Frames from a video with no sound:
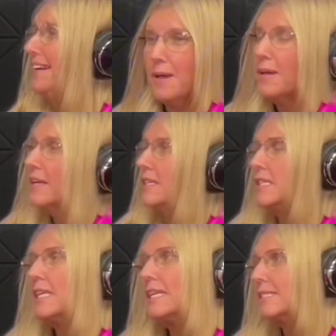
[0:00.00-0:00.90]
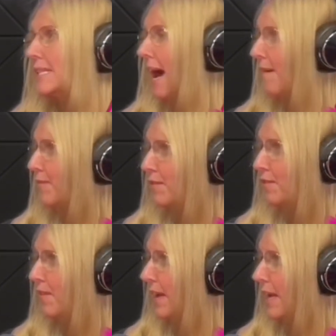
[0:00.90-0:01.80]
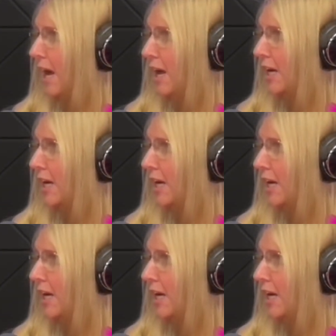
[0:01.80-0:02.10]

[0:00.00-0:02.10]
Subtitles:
Because it is not for the faint-hearted.